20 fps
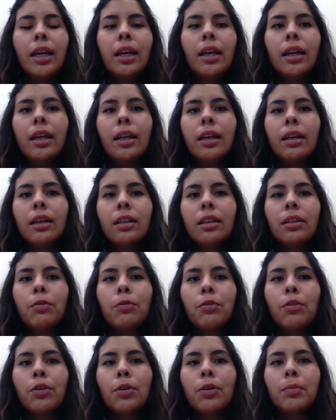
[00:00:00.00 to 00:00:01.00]
And
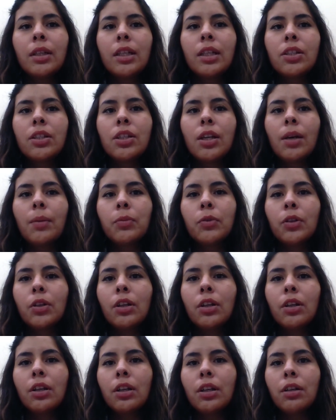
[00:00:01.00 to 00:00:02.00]
from the
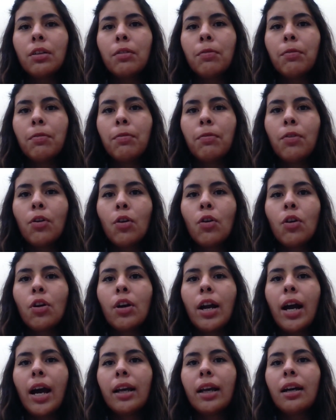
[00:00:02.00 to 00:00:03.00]
chapter
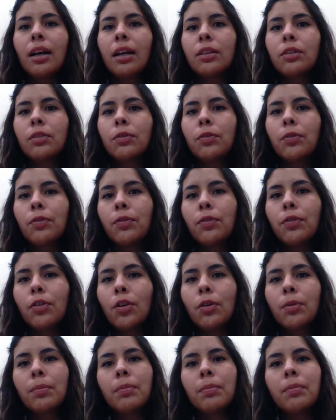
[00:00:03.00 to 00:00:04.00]
4, I got
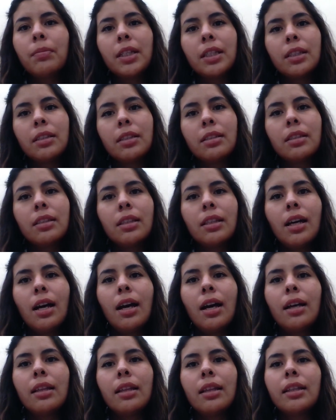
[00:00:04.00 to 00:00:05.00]
from it
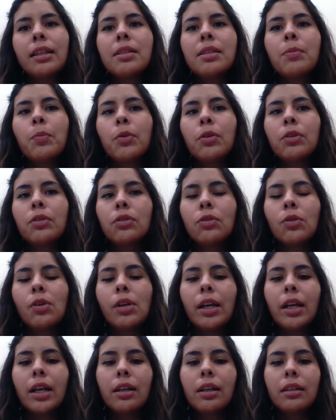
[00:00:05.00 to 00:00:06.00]
that it's important to
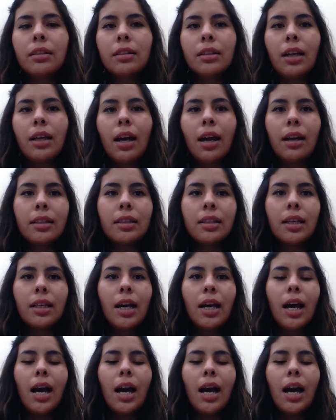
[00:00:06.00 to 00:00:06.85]
learn that